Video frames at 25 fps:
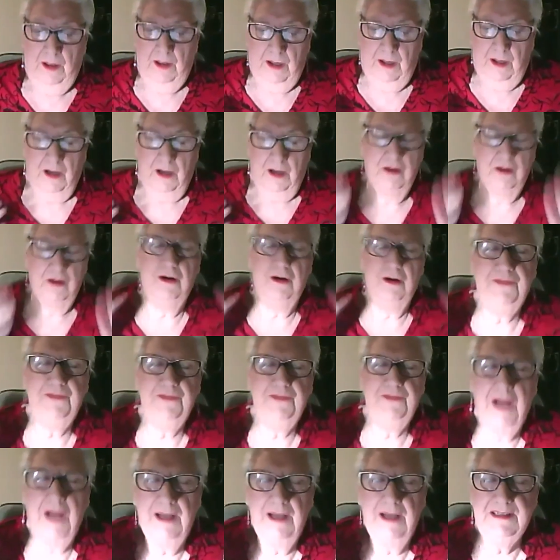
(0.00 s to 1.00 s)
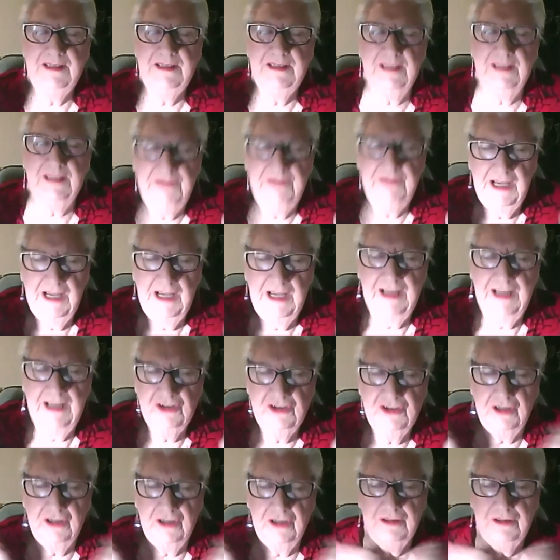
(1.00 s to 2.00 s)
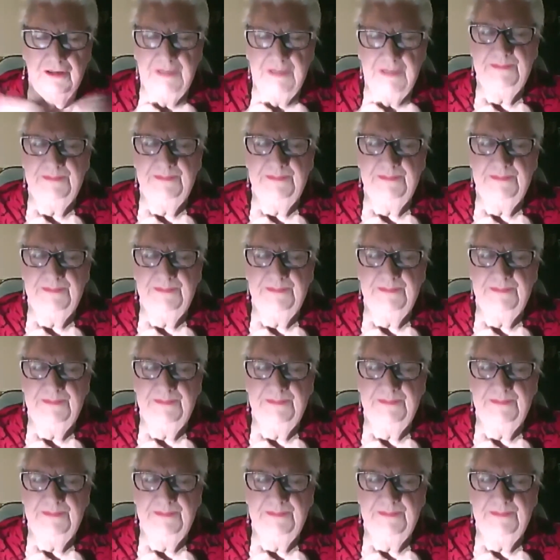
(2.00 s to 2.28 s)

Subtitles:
Oh, I just love the heart chakra.